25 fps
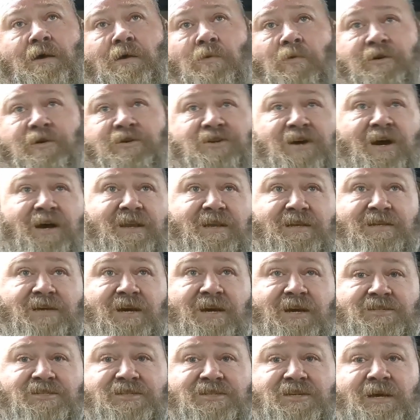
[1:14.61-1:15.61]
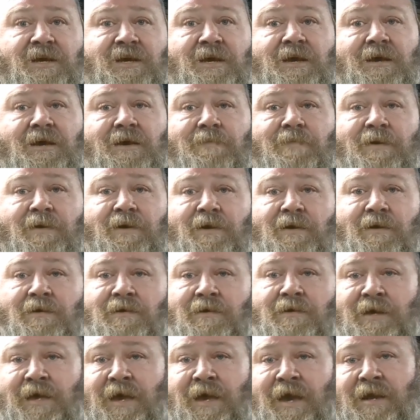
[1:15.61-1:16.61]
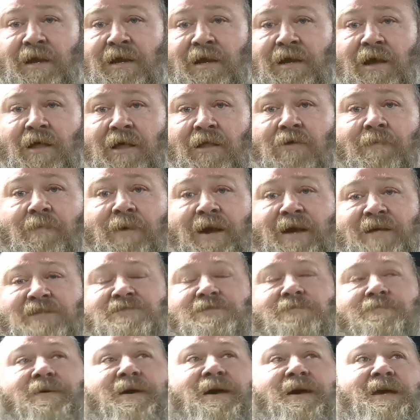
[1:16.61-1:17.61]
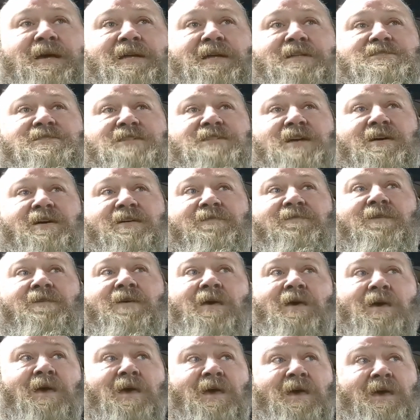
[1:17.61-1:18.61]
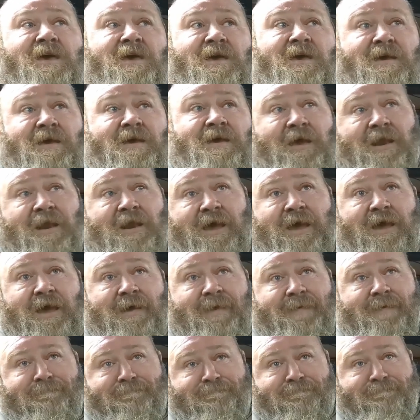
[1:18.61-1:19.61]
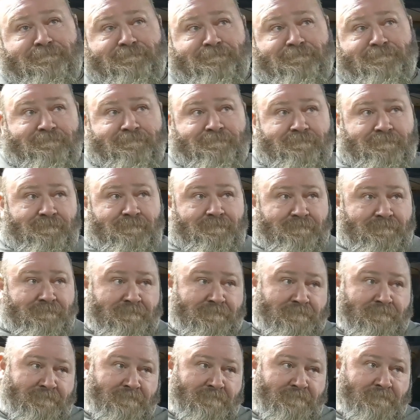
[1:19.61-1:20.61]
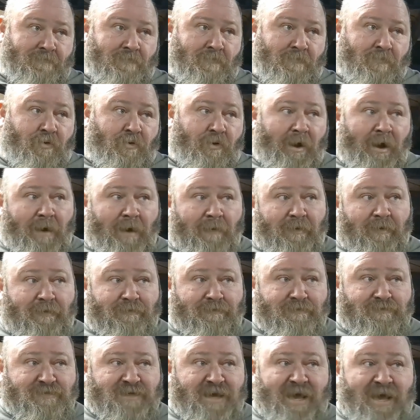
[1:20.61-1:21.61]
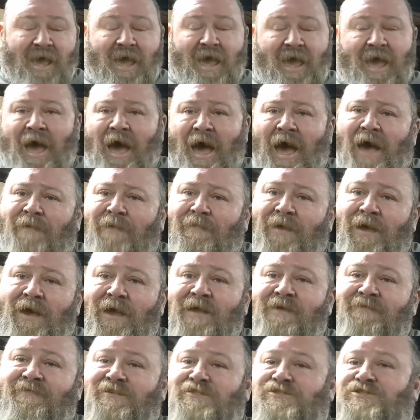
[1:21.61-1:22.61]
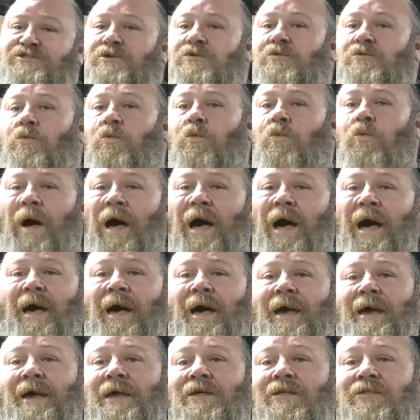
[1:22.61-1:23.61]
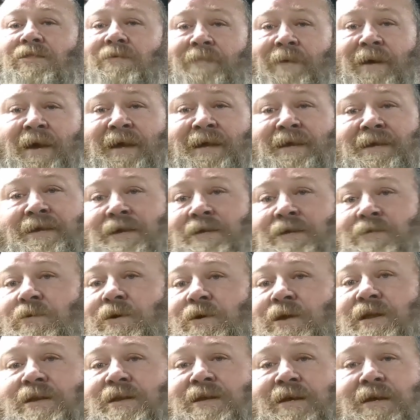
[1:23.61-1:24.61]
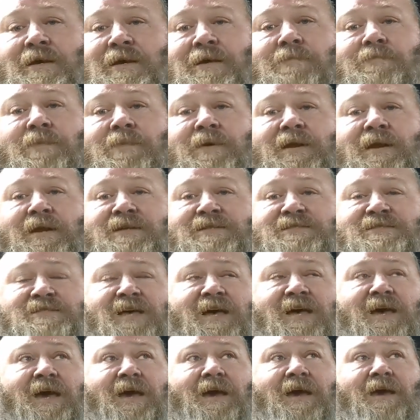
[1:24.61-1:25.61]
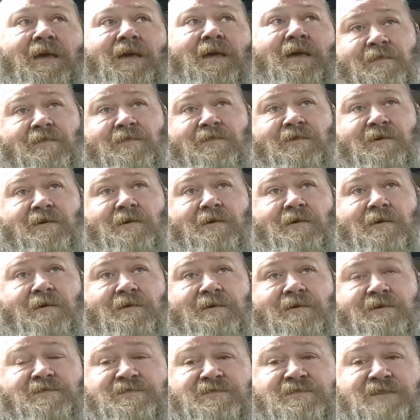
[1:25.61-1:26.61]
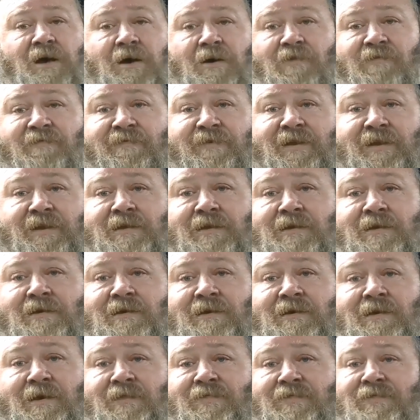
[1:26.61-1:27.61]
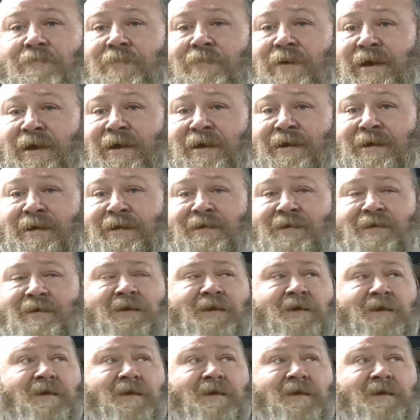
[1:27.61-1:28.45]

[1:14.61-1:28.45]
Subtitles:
we tried to touch it up and kind of color match the paint and stuff, and had problems. I'm not even sure why the paint did what it did, but it's like the solvent in the paint